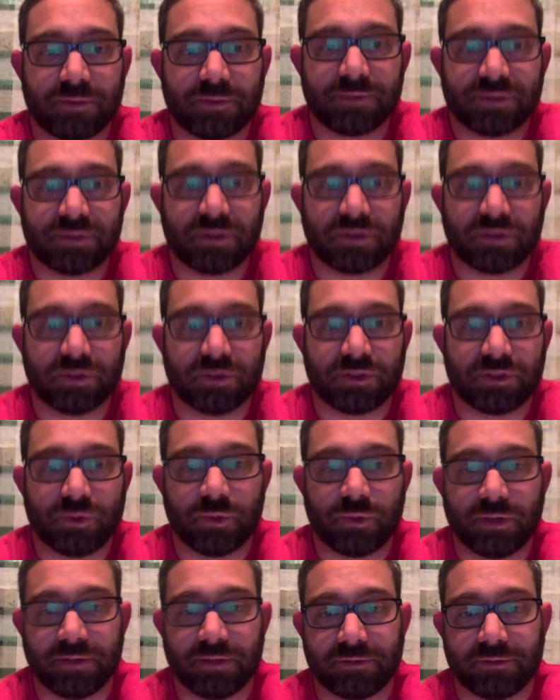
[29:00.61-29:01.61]
the
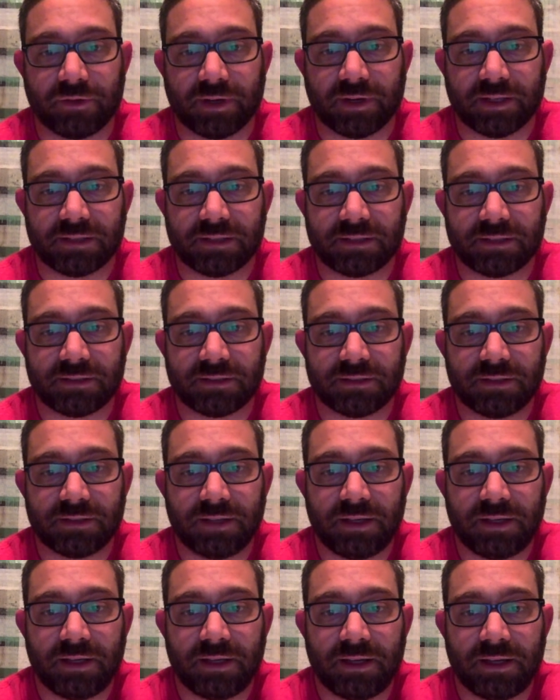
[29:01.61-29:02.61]
gratuity of grace
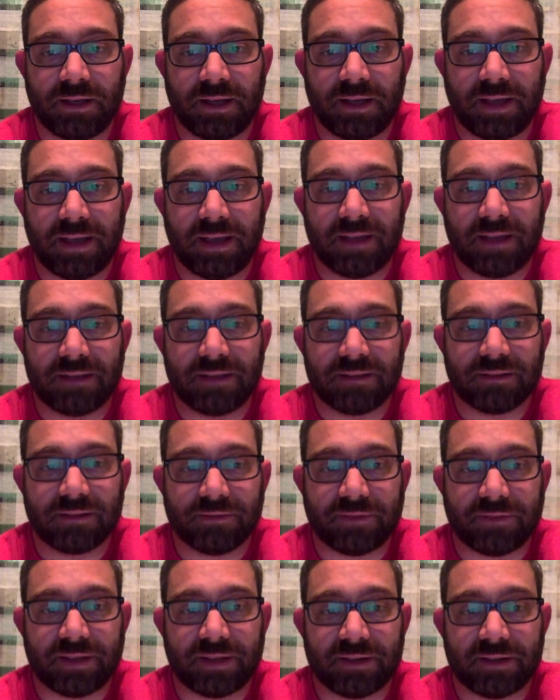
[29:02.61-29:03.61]
and
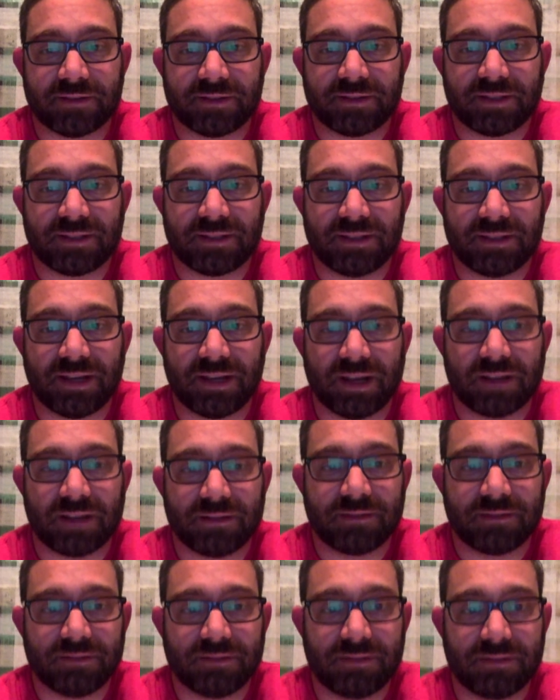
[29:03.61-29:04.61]
flat out says
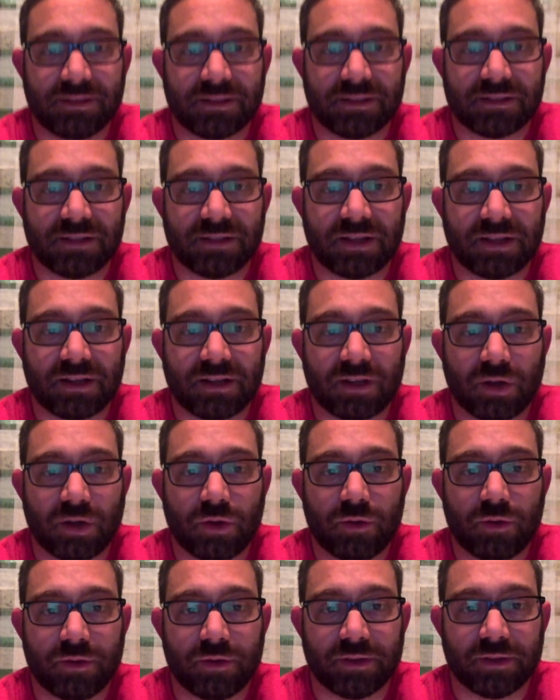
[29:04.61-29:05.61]
God does not
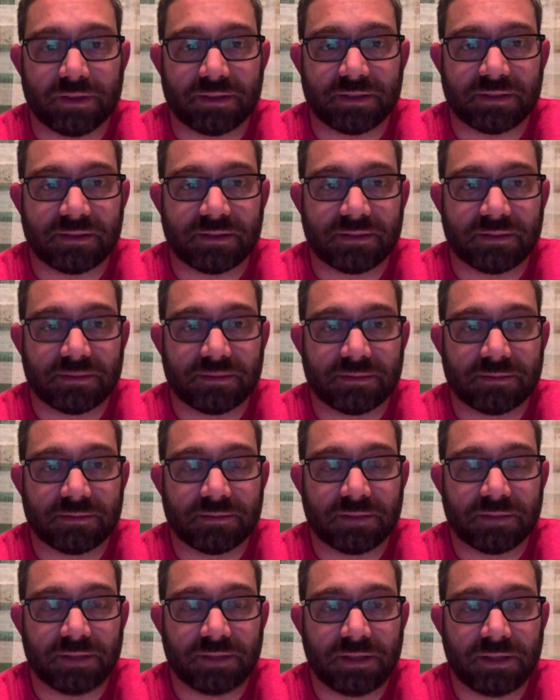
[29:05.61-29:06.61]
owe this.
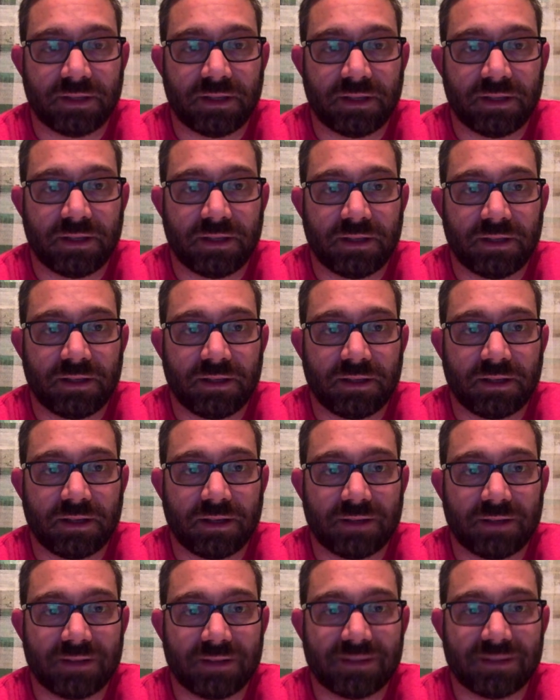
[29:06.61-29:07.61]

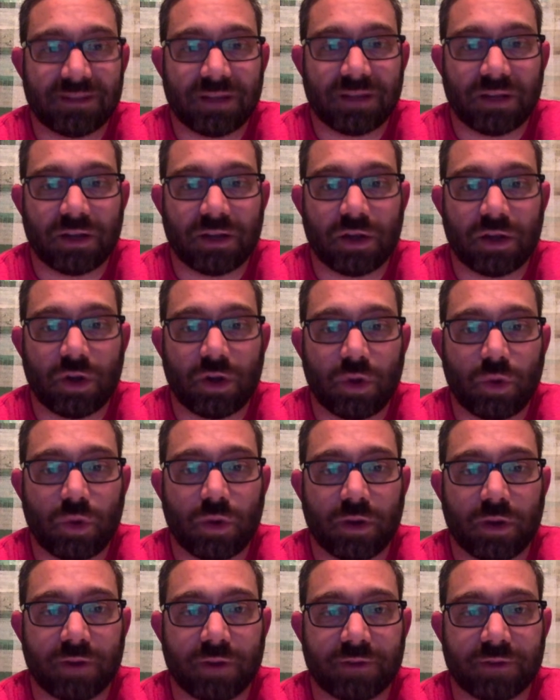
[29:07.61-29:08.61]
God does not owe
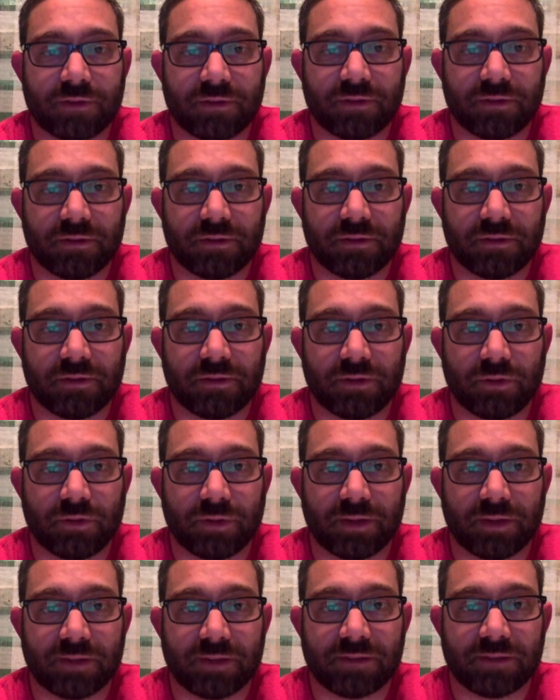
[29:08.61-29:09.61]
us the
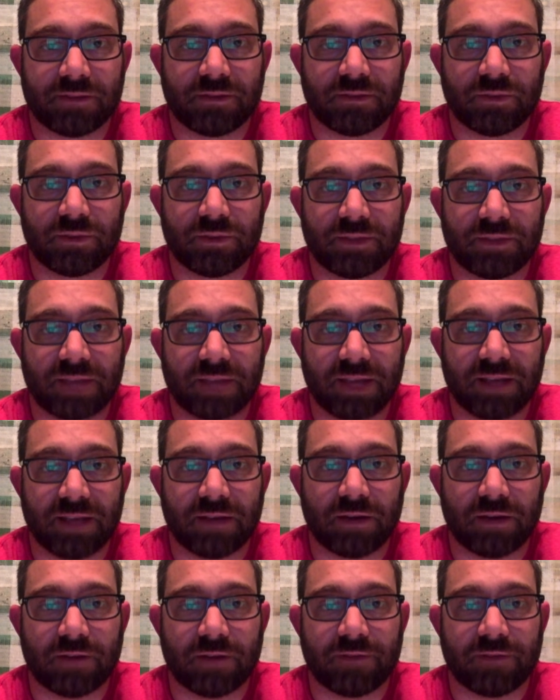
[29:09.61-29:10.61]
grace to attain
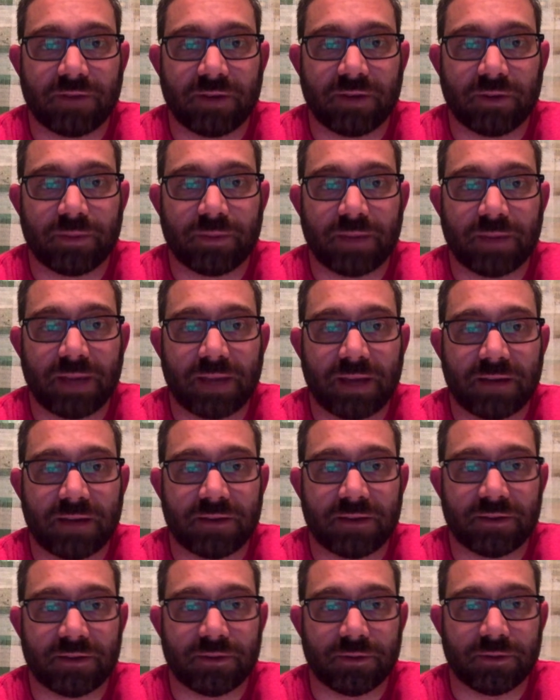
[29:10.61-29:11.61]
our final
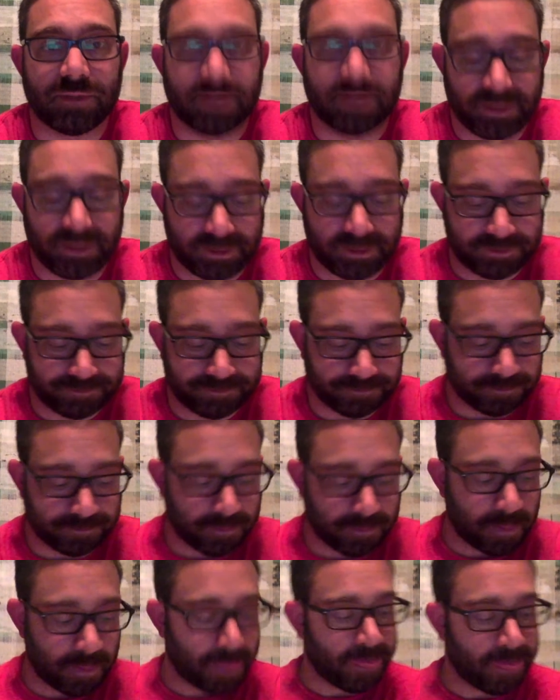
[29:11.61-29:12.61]
beatitude.
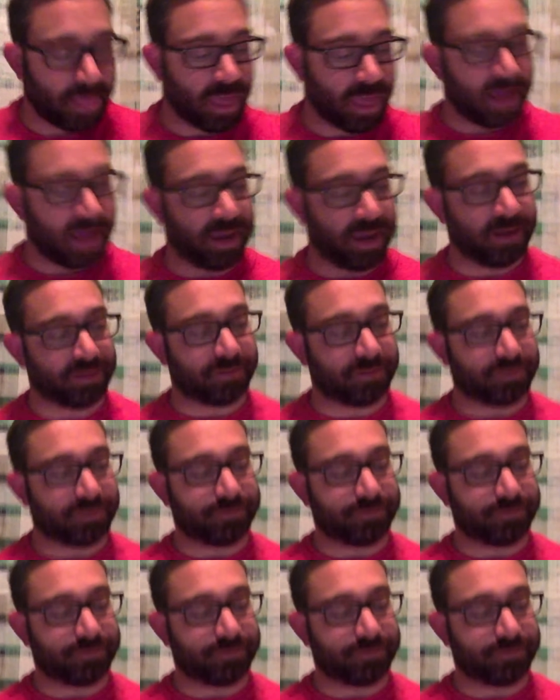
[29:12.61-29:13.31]
And